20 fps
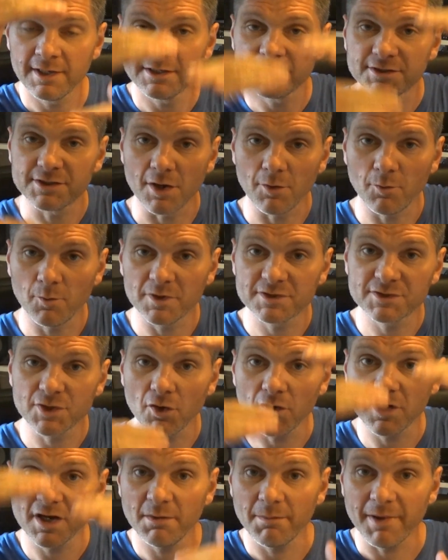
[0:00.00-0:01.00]
So we're
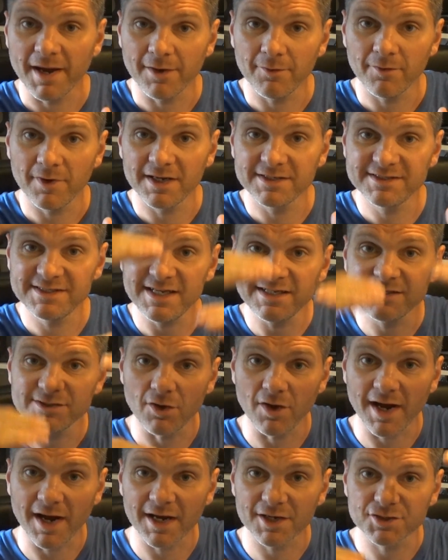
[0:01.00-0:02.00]
talking about a
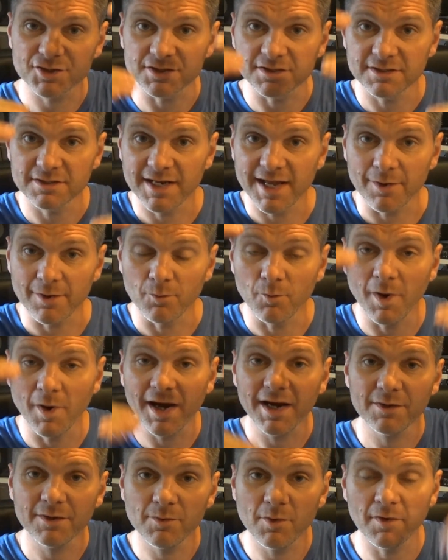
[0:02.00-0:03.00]
seesaw action. Now,
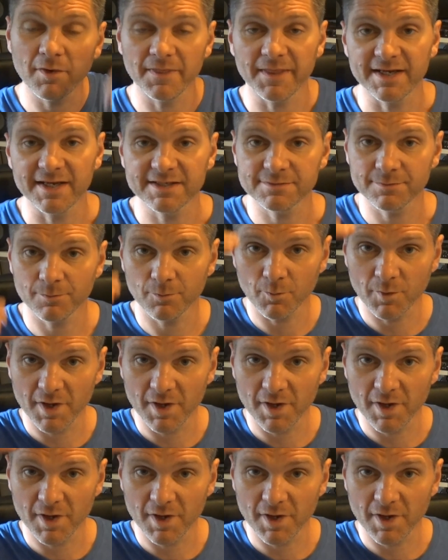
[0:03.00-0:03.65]
why do we want this?